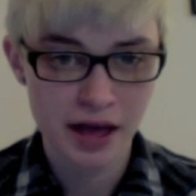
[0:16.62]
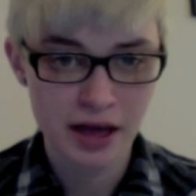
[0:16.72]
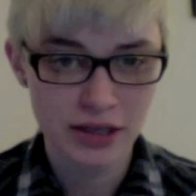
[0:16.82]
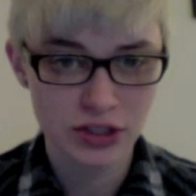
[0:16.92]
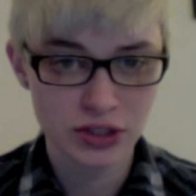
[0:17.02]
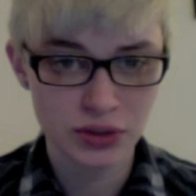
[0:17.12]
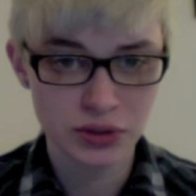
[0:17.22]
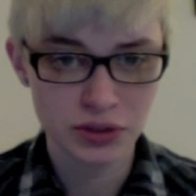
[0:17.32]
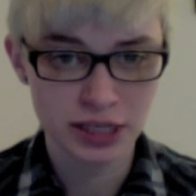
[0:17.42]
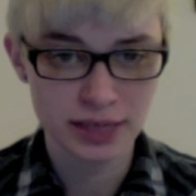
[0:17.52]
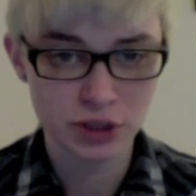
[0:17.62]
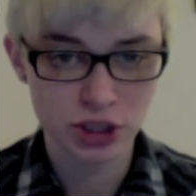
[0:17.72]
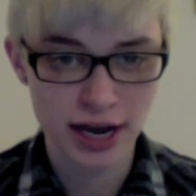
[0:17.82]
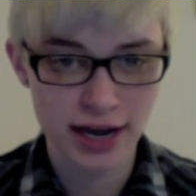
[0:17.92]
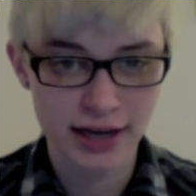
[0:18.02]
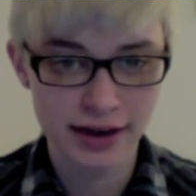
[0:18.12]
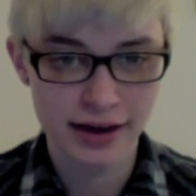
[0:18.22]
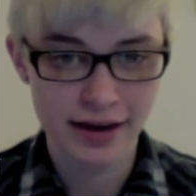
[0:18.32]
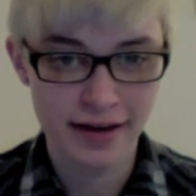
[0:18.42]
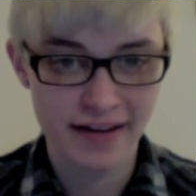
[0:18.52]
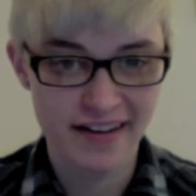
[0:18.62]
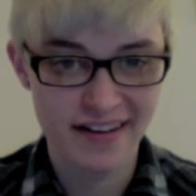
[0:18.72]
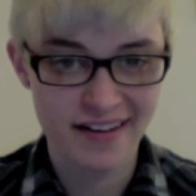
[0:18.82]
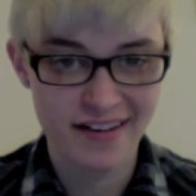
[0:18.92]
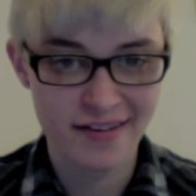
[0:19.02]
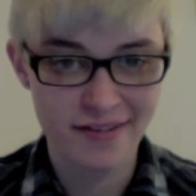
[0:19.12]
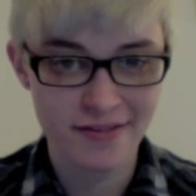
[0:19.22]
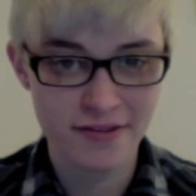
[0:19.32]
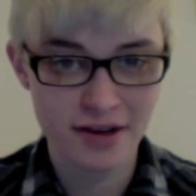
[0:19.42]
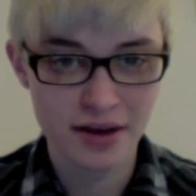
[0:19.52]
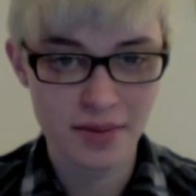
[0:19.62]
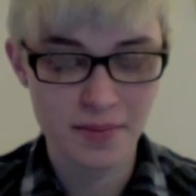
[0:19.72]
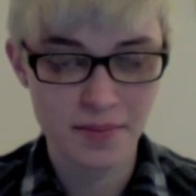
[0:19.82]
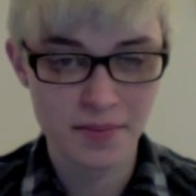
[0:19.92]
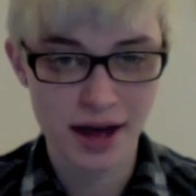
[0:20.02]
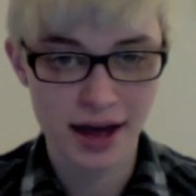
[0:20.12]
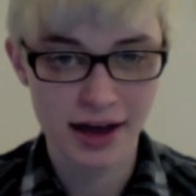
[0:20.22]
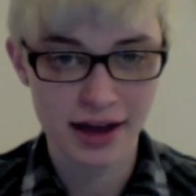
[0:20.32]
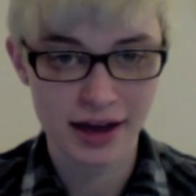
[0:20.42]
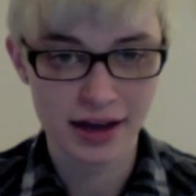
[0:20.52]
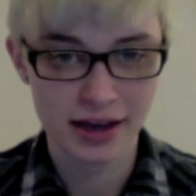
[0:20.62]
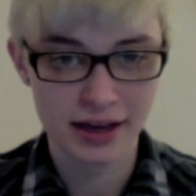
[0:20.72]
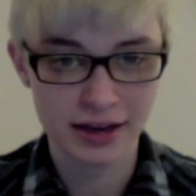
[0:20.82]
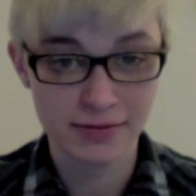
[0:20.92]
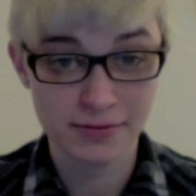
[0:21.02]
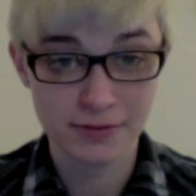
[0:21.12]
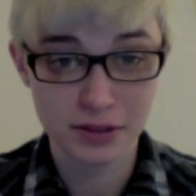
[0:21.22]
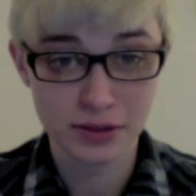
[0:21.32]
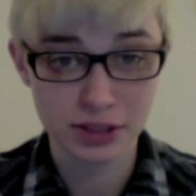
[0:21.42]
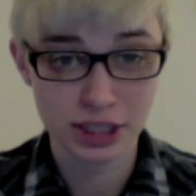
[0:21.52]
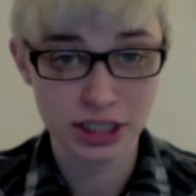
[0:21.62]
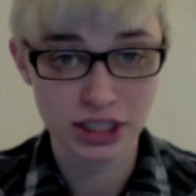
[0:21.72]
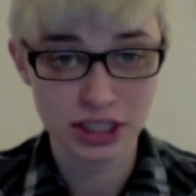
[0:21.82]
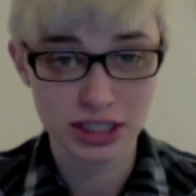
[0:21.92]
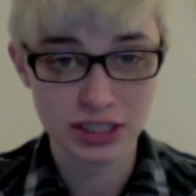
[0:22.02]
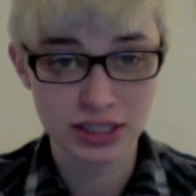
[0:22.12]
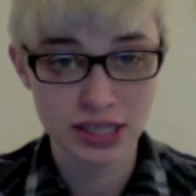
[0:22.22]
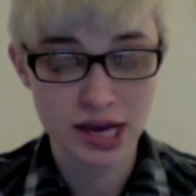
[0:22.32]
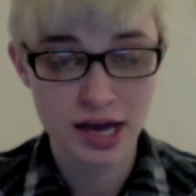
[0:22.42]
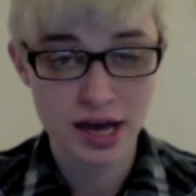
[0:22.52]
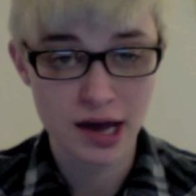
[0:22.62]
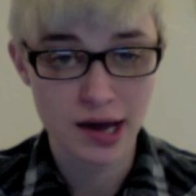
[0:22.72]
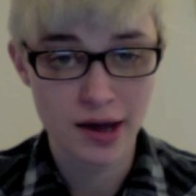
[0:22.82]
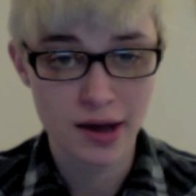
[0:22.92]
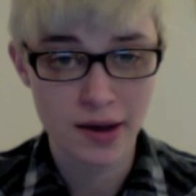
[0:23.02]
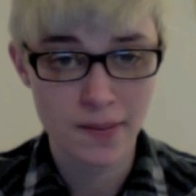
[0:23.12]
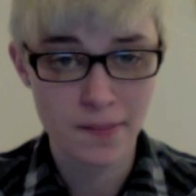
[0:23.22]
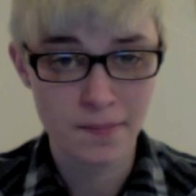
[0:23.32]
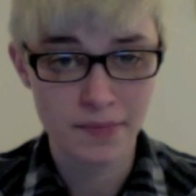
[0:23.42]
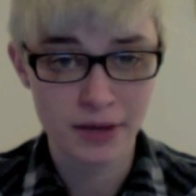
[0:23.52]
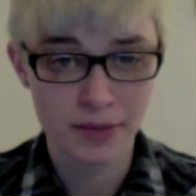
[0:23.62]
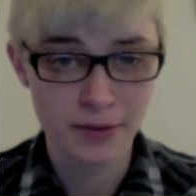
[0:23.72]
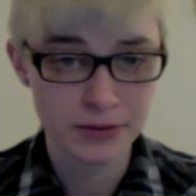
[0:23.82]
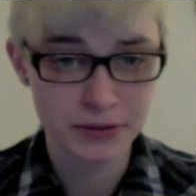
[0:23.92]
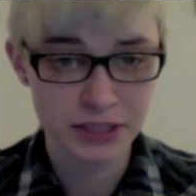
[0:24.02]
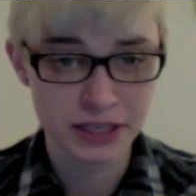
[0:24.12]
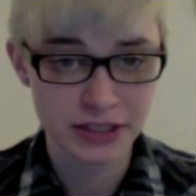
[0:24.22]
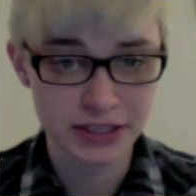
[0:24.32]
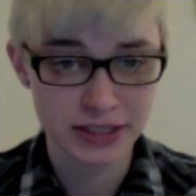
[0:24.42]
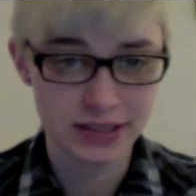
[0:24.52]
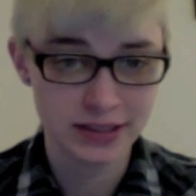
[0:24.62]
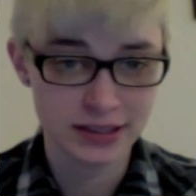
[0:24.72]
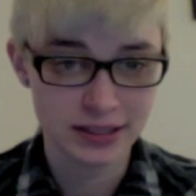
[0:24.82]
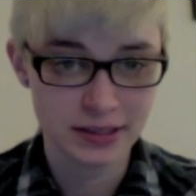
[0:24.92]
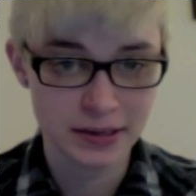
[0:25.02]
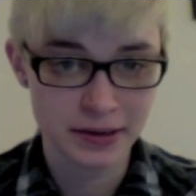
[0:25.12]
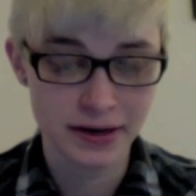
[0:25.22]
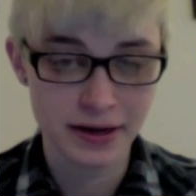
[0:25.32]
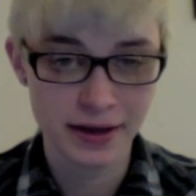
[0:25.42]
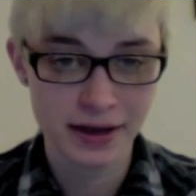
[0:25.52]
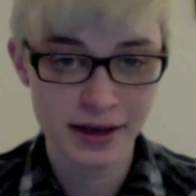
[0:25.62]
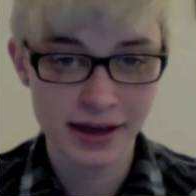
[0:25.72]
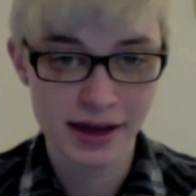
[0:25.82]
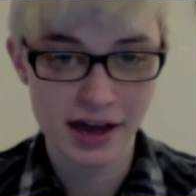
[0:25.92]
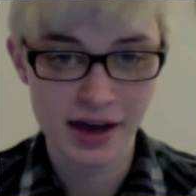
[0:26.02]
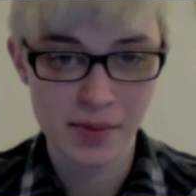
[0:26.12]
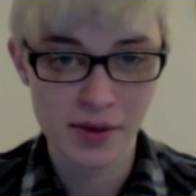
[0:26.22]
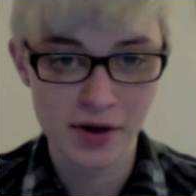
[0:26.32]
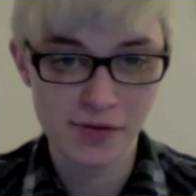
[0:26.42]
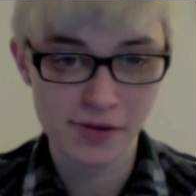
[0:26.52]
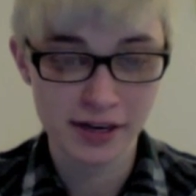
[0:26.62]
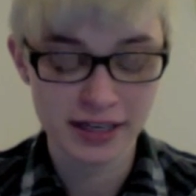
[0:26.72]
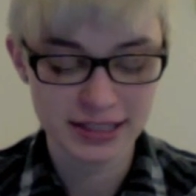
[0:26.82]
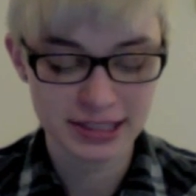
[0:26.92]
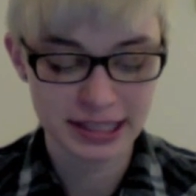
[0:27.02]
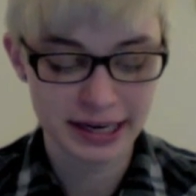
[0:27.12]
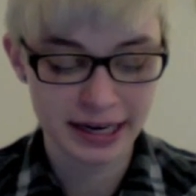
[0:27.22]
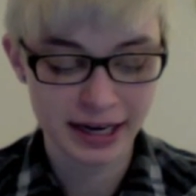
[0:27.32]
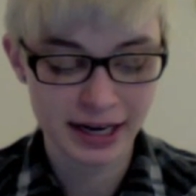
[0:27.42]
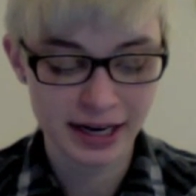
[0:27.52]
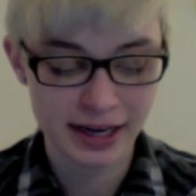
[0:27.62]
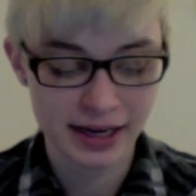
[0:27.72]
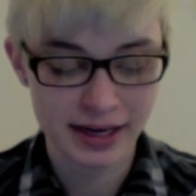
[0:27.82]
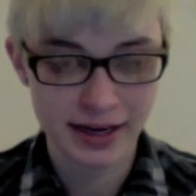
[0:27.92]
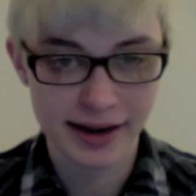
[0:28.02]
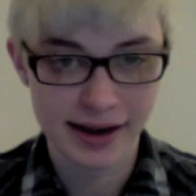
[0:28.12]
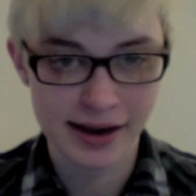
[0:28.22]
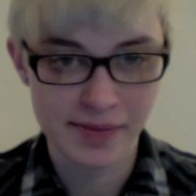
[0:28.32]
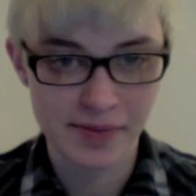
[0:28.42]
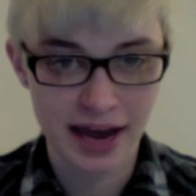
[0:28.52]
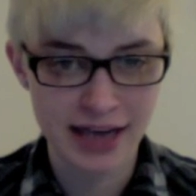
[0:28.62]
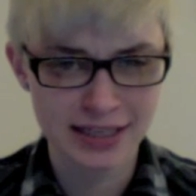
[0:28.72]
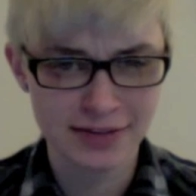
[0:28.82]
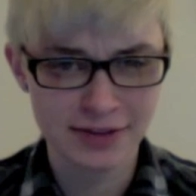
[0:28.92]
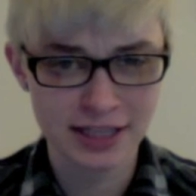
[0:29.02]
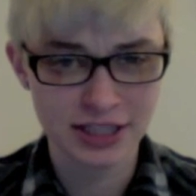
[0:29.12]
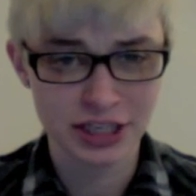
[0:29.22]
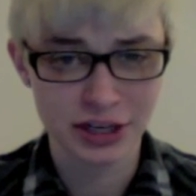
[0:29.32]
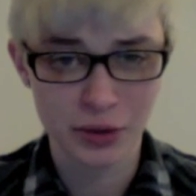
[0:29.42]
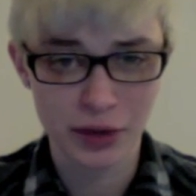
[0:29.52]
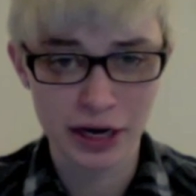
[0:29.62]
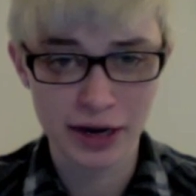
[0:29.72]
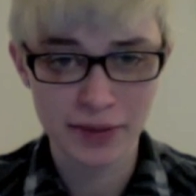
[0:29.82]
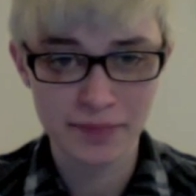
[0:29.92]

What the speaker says: to keep track of my physical changes, emotional changes, etc. Over the next year. I identify as genderqueer,